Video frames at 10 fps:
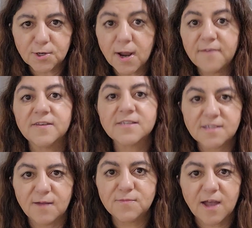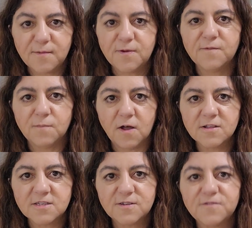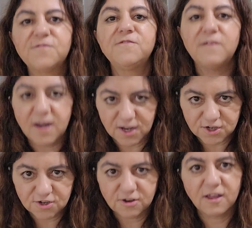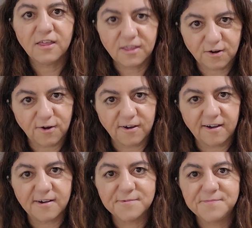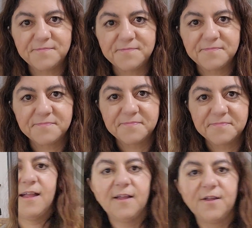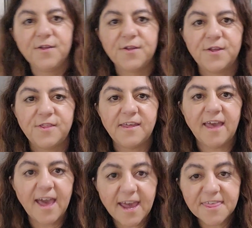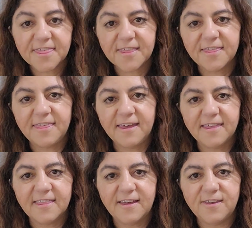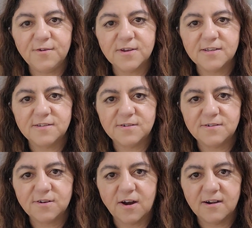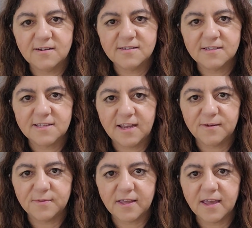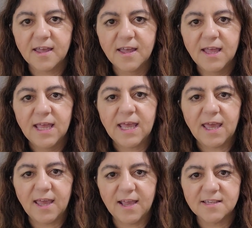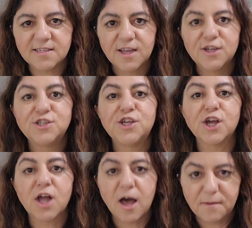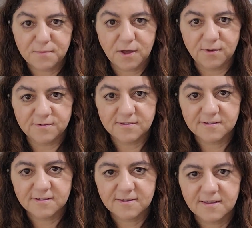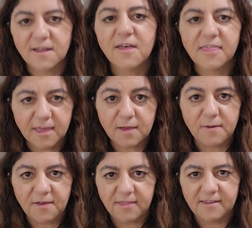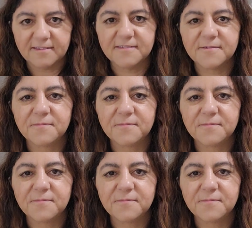having some type of mulch to finish the garden. The eighth thing that you can do to garden sustainably is to compost. Think about this.